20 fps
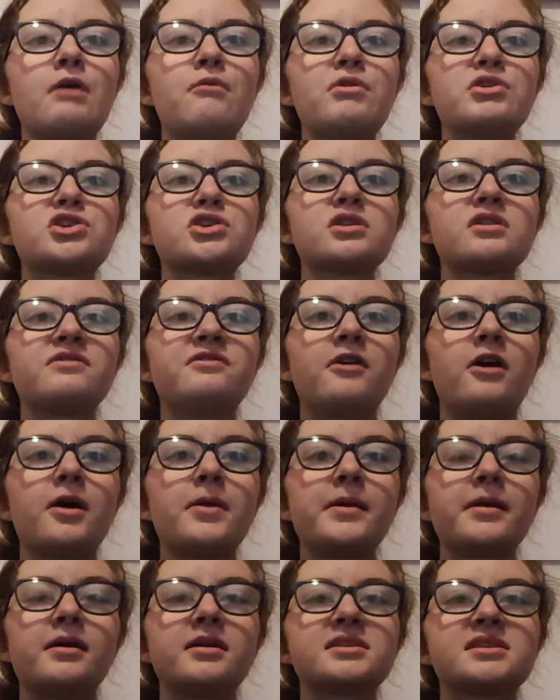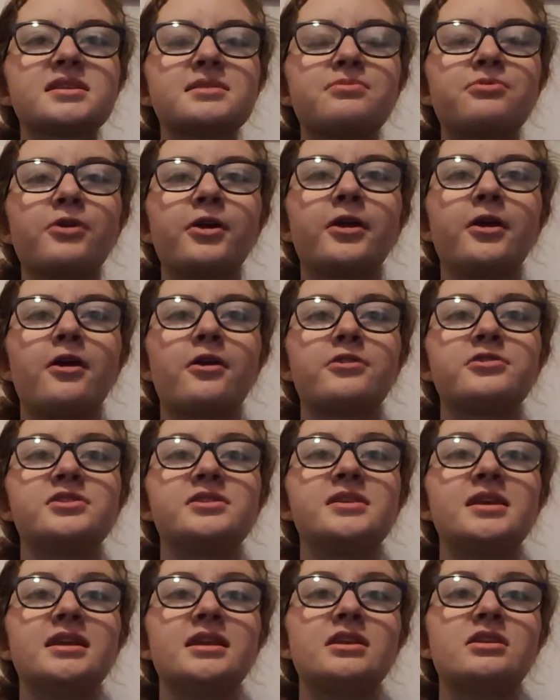Which of the following House and the Prairie
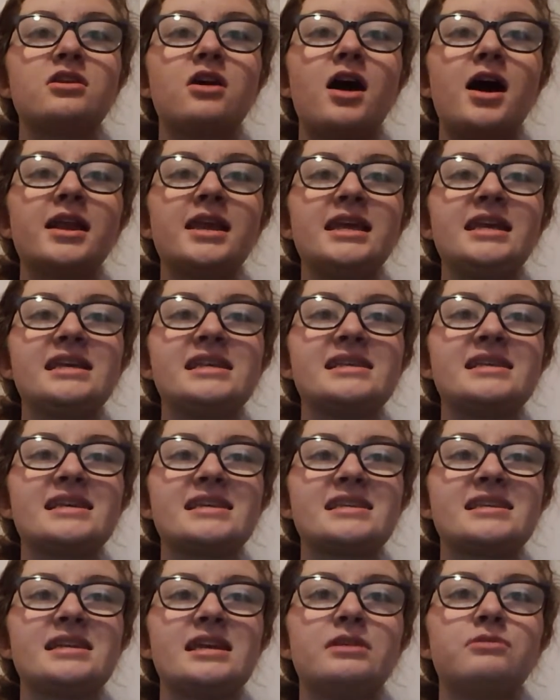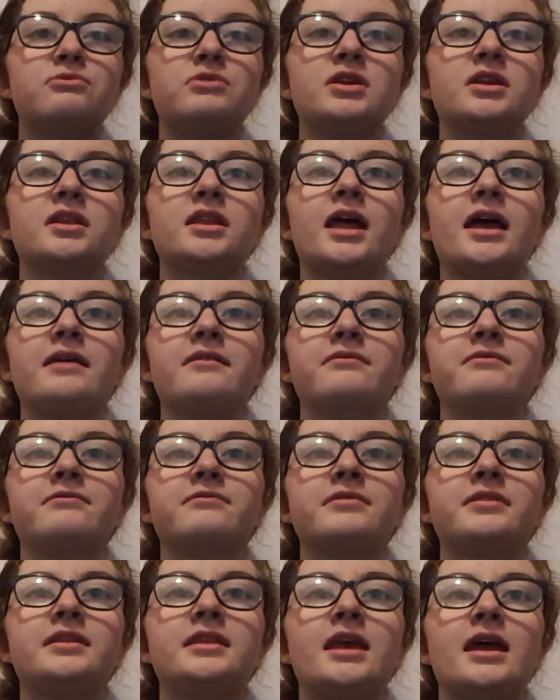Cookers did not exist in real life?
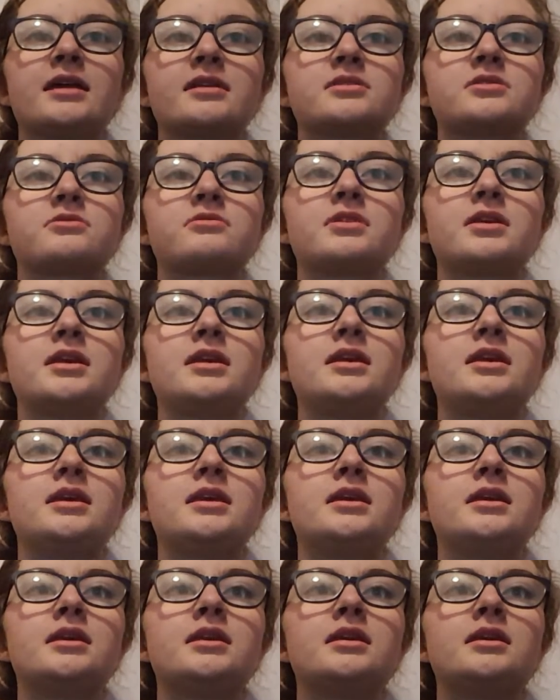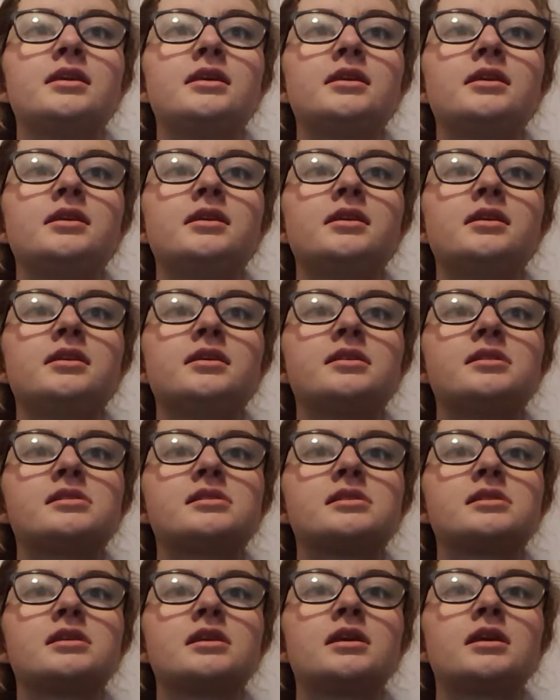The answer
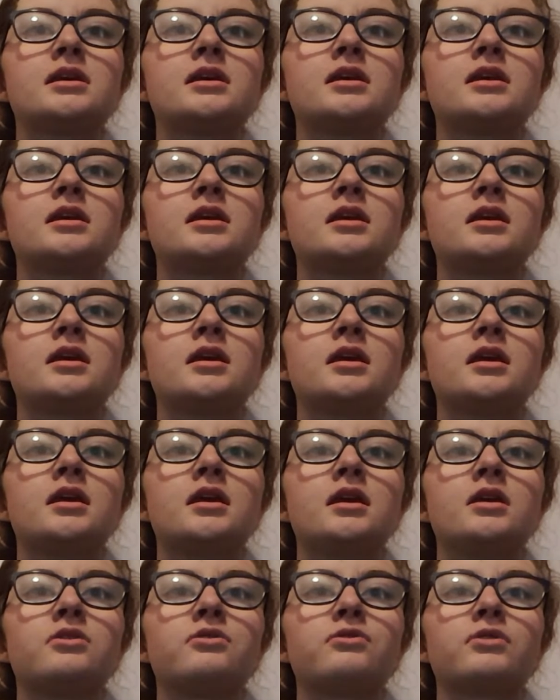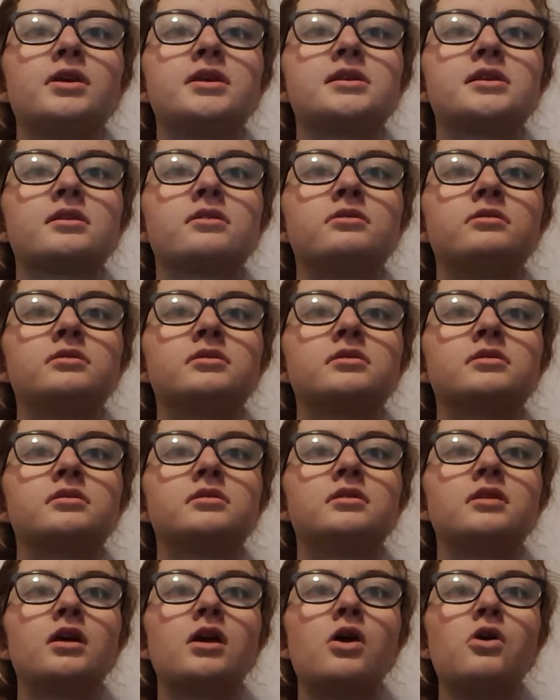is Grace Ingalls.
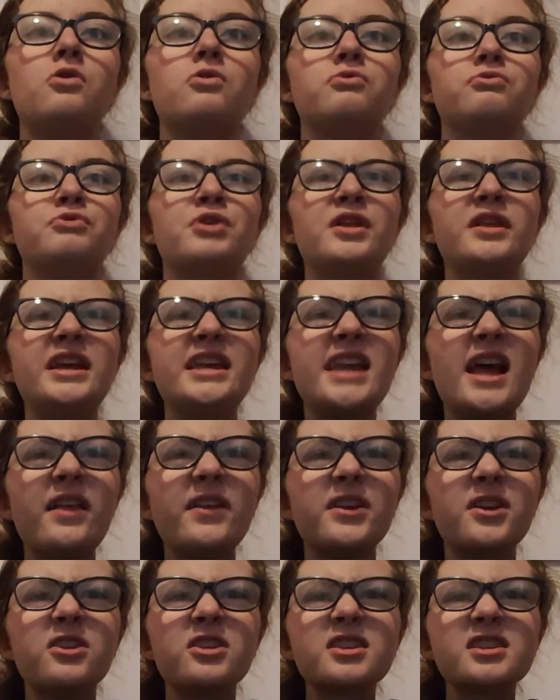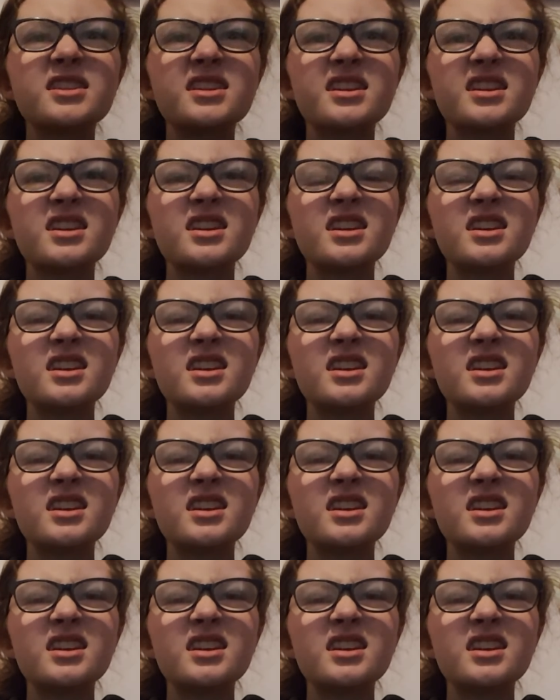Oh, Willie Nellie Oleson?